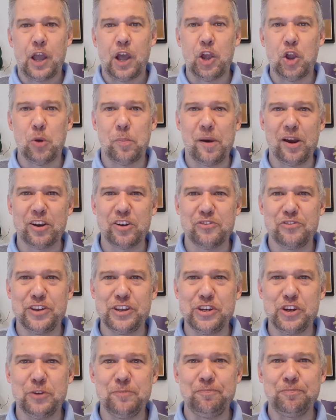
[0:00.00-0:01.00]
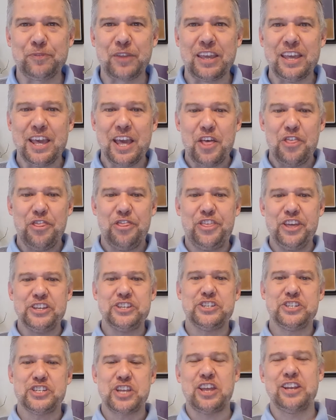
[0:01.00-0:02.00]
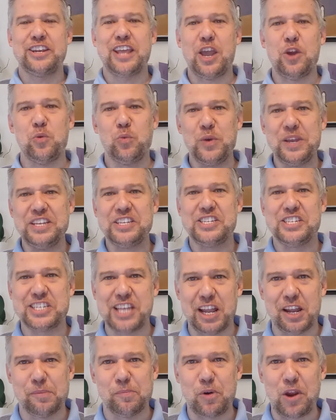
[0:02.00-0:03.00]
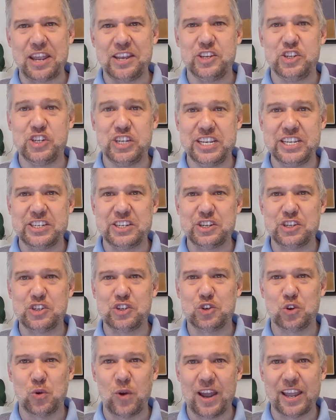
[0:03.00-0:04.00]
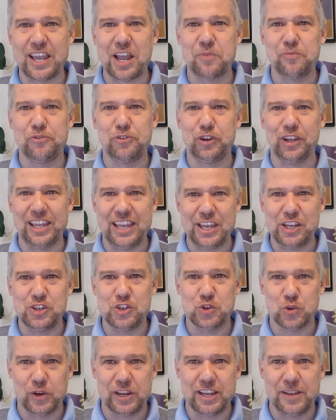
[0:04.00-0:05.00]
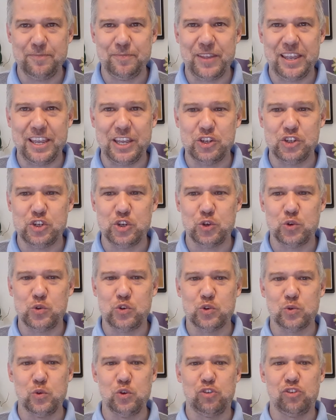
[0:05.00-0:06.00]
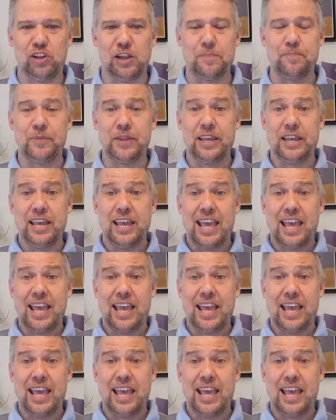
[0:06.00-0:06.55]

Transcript: Hello, Bogner Vineyard. This Sunday, we celebrate Jesus' triumphal entry into Jerusalem.